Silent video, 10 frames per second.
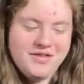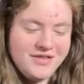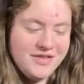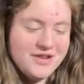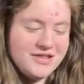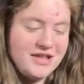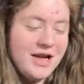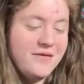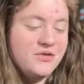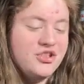There's a
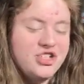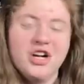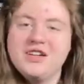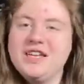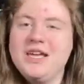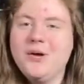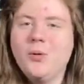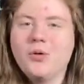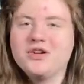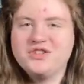lot of chunky
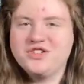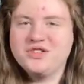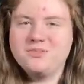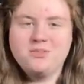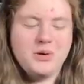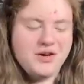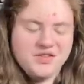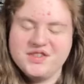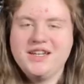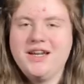orange
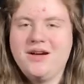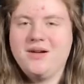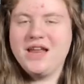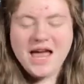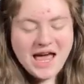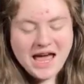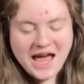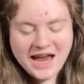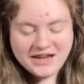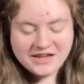parts in here,
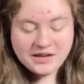and